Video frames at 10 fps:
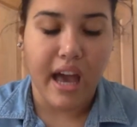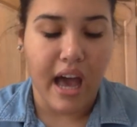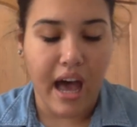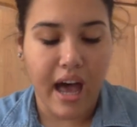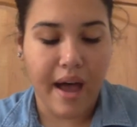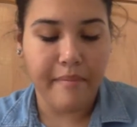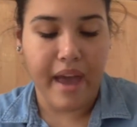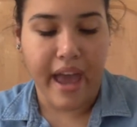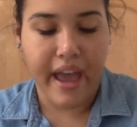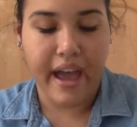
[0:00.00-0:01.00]

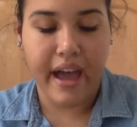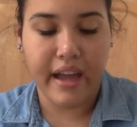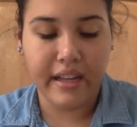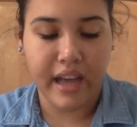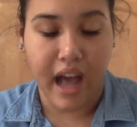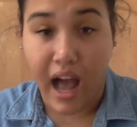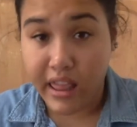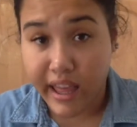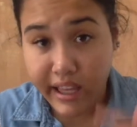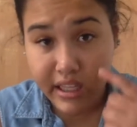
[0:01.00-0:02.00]
And I
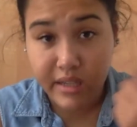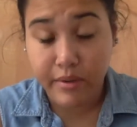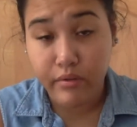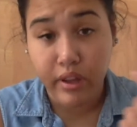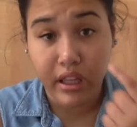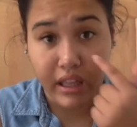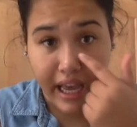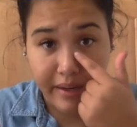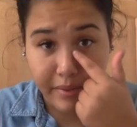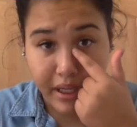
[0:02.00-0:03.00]
like it to be really
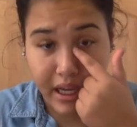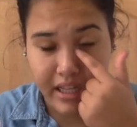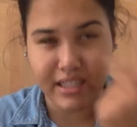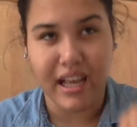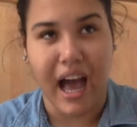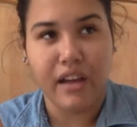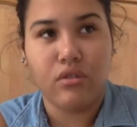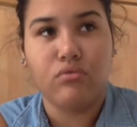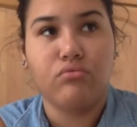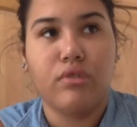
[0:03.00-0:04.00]
light because I
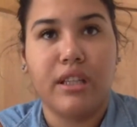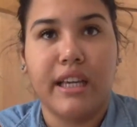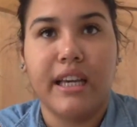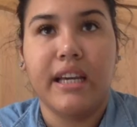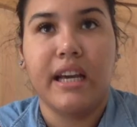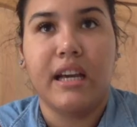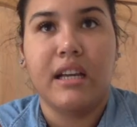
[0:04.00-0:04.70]
don't really,